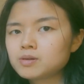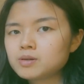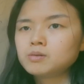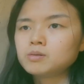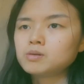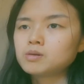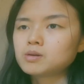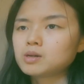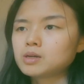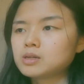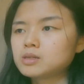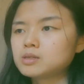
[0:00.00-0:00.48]

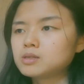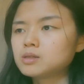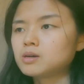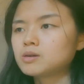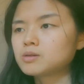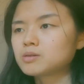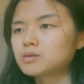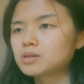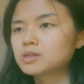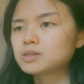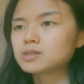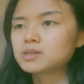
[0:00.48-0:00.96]
Okay, it's
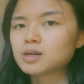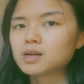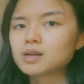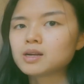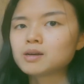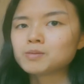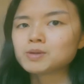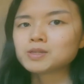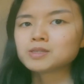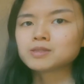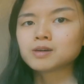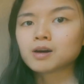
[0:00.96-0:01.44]
longer than 10.
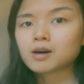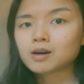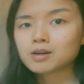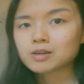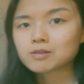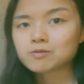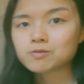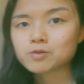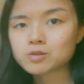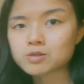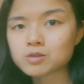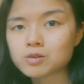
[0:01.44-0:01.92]
I've been
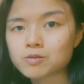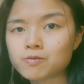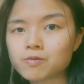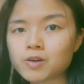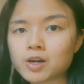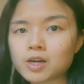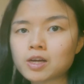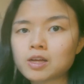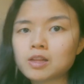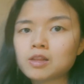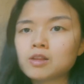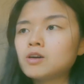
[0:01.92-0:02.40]
talking for so
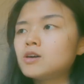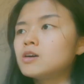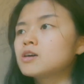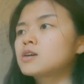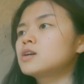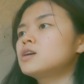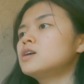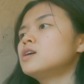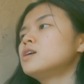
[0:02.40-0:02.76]
fucking long.